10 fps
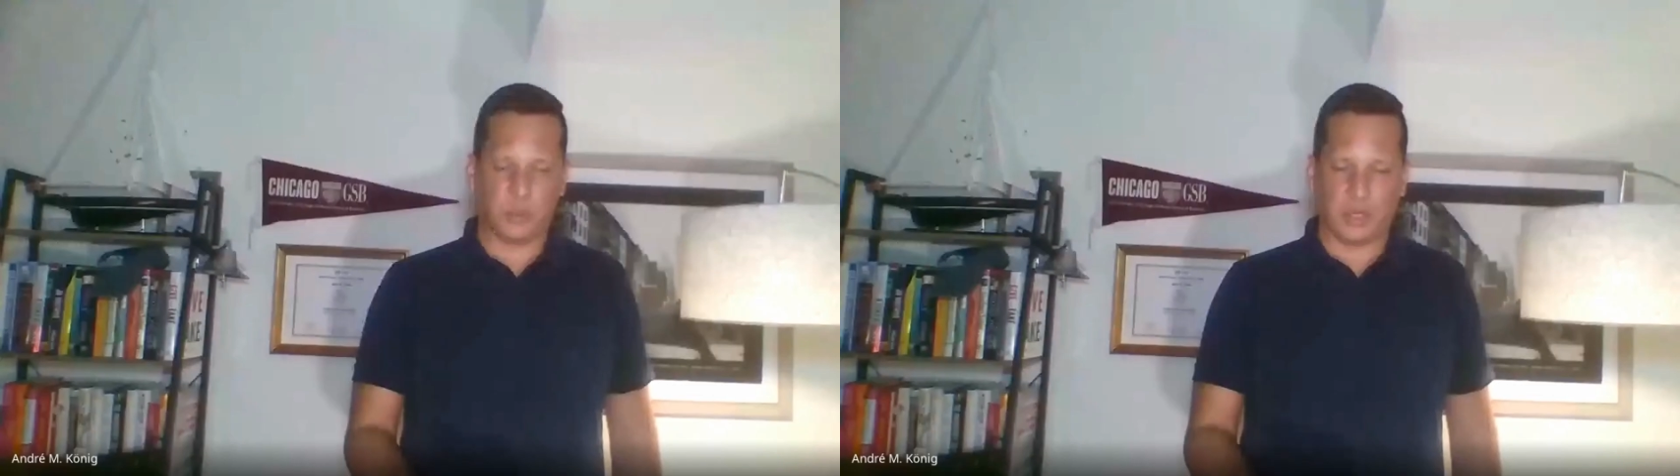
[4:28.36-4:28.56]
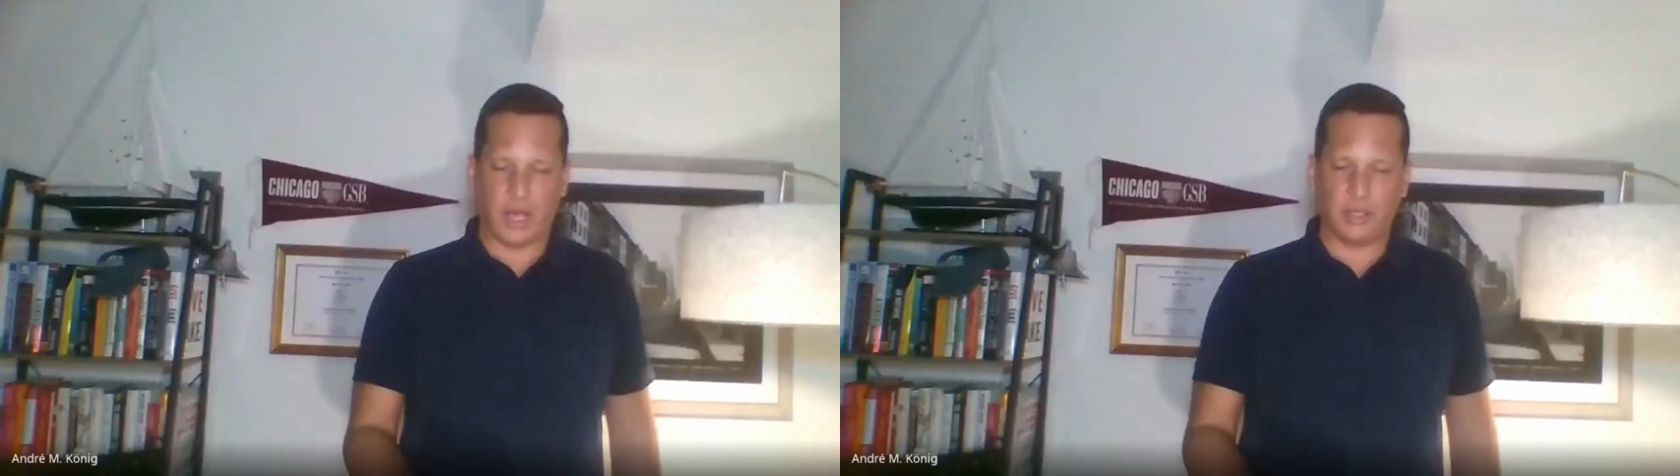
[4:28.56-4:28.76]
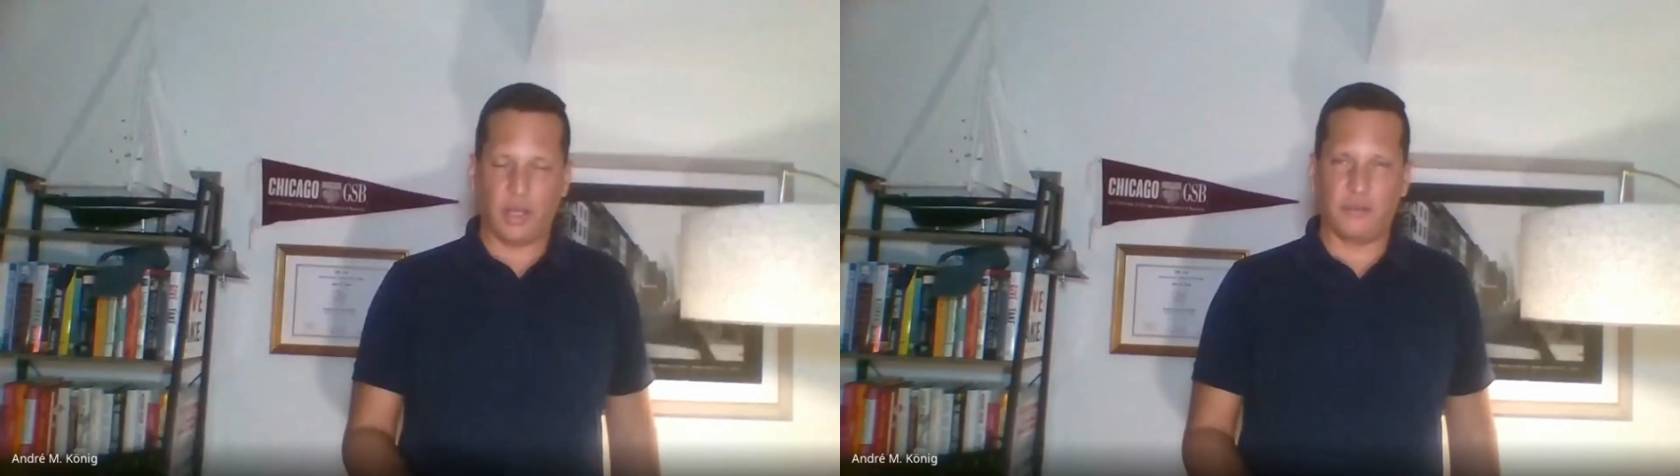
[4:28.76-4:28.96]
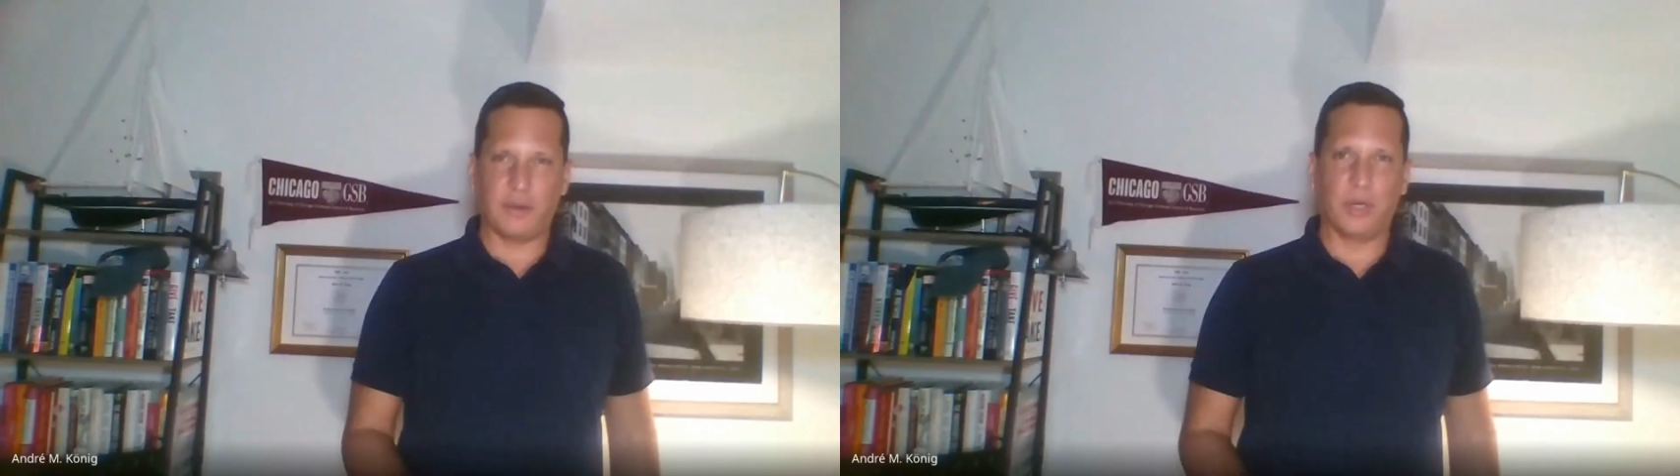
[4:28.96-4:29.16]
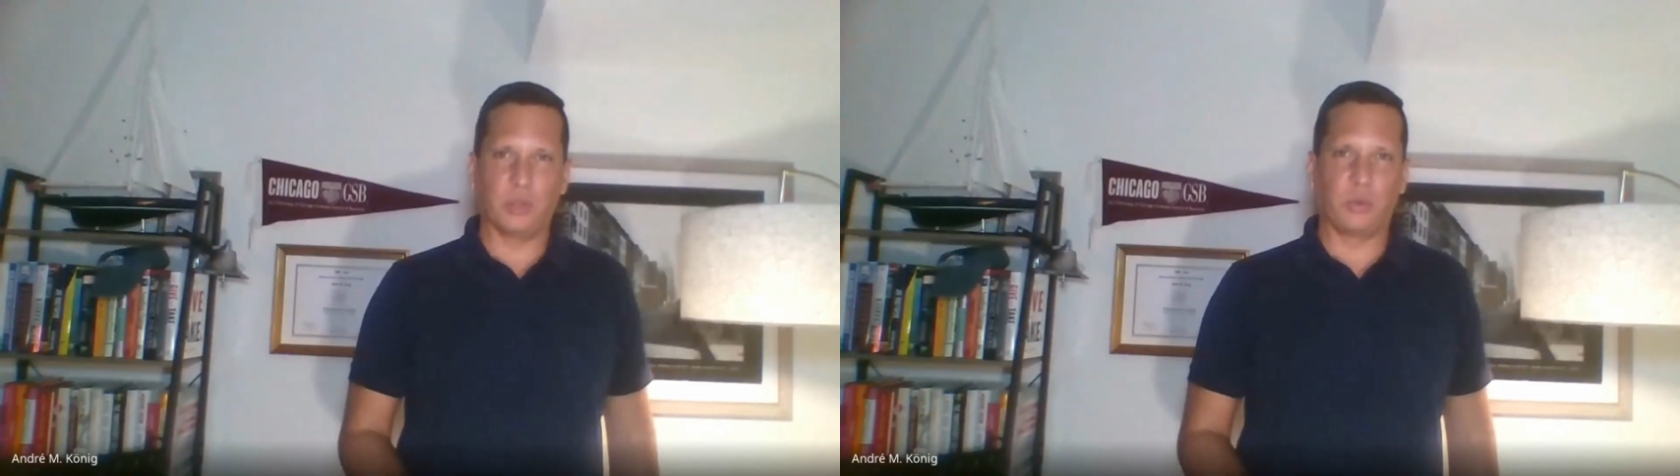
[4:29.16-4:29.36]
I love
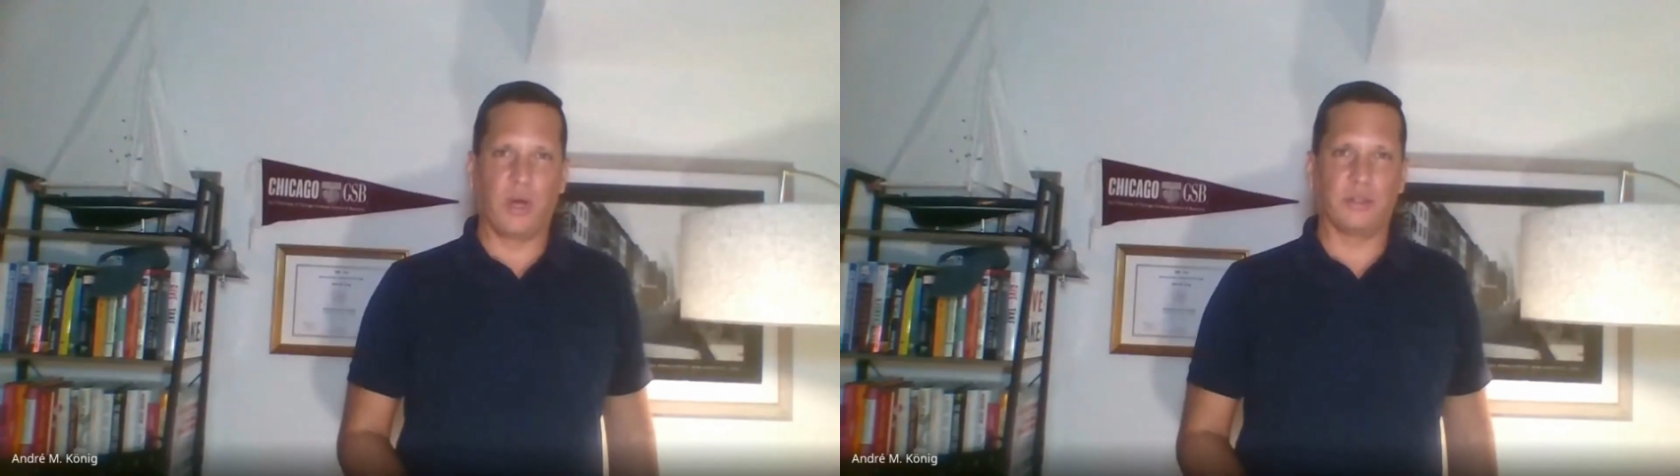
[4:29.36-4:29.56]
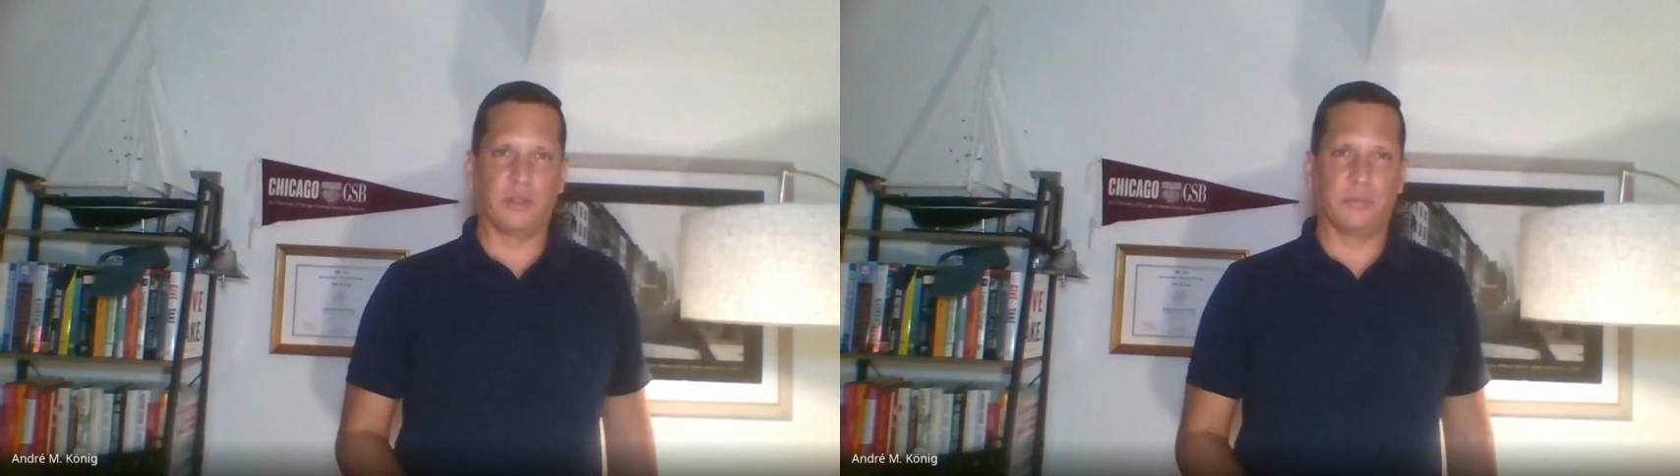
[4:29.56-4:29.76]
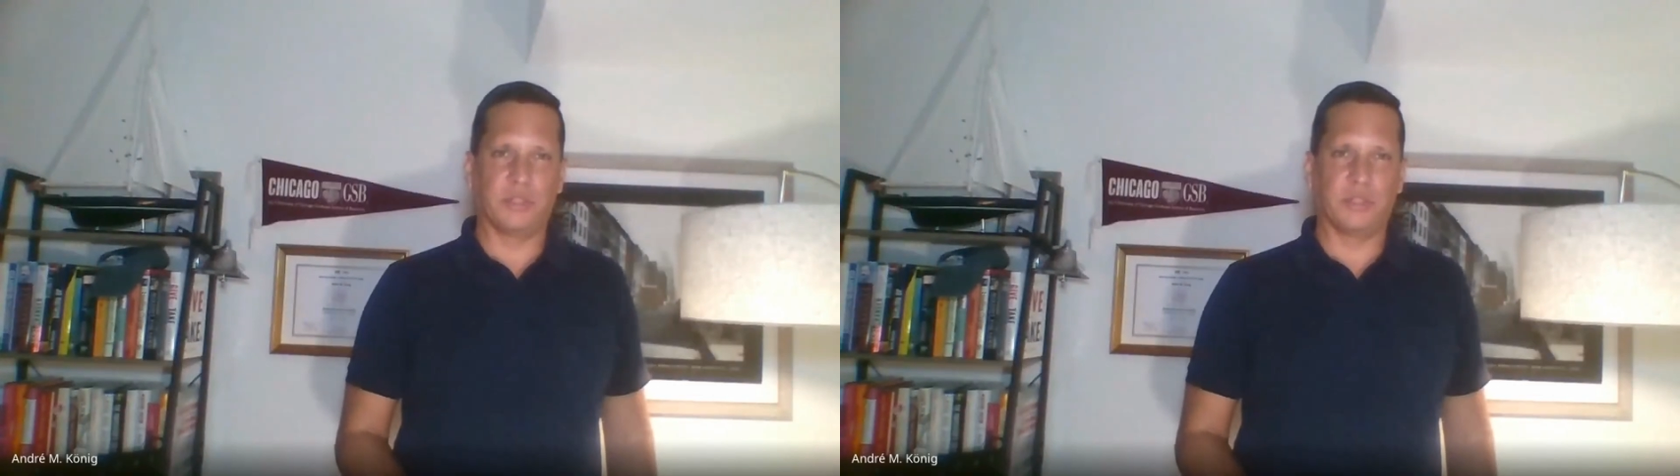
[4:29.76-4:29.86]
about quantum.